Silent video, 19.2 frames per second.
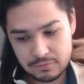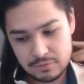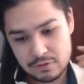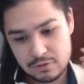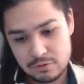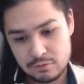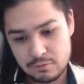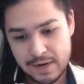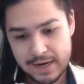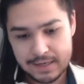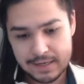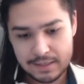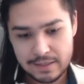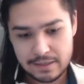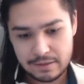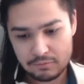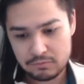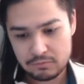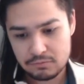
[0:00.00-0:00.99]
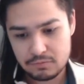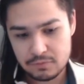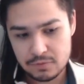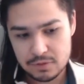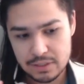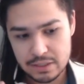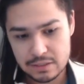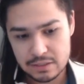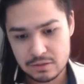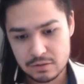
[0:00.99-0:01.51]
directly
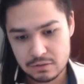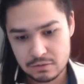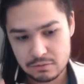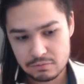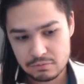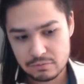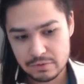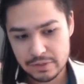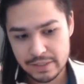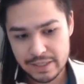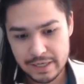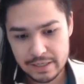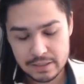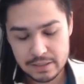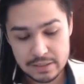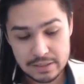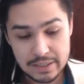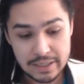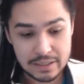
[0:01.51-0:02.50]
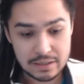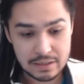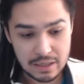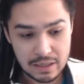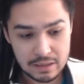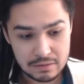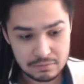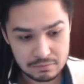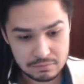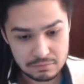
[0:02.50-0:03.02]
sister-related, just like
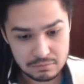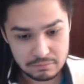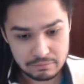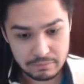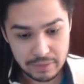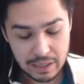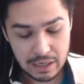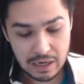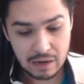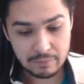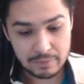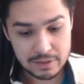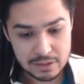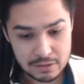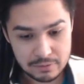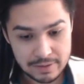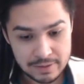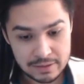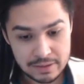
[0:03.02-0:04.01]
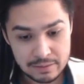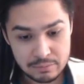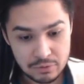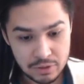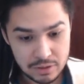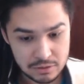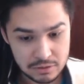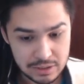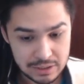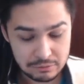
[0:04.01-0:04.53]
that McComb is directly
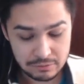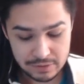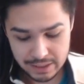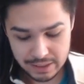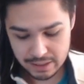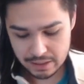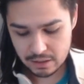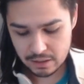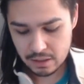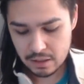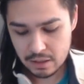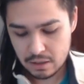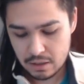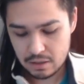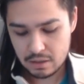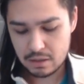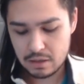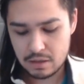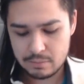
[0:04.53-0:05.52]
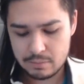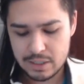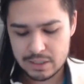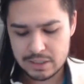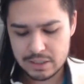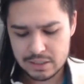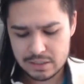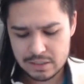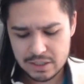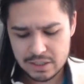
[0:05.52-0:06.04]
brotherly-related. It's
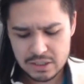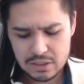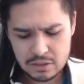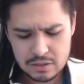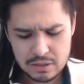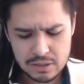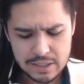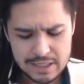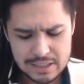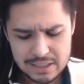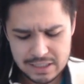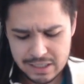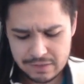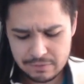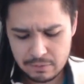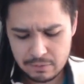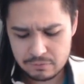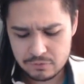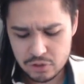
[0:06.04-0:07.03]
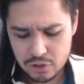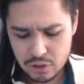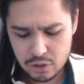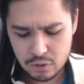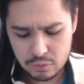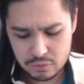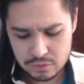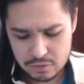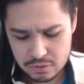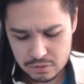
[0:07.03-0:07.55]
just she took the last name of
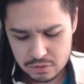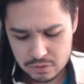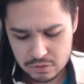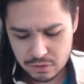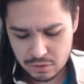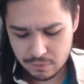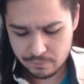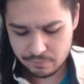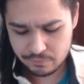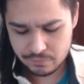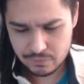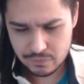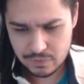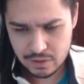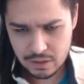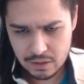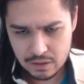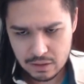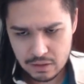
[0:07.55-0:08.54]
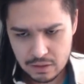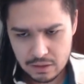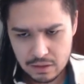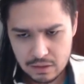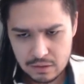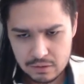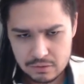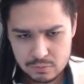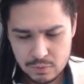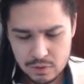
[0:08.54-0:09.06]
Jones, so...
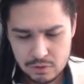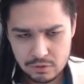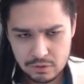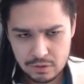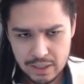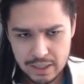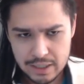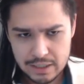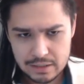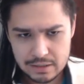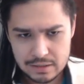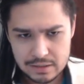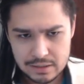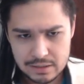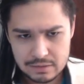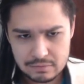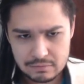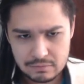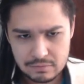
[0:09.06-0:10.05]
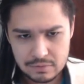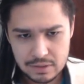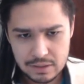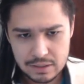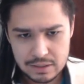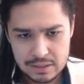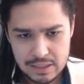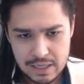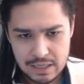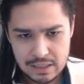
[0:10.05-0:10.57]
I was wondering, like, is
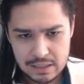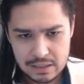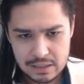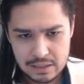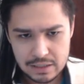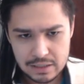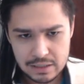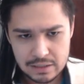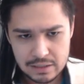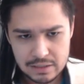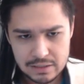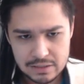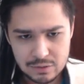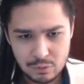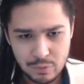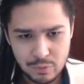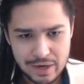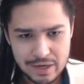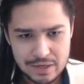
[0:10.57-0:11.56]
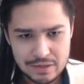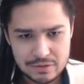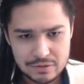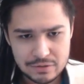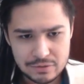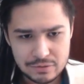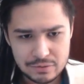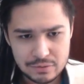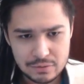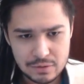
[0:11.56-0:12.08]
that just a way
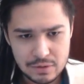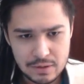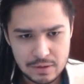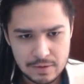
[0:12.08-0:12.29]
to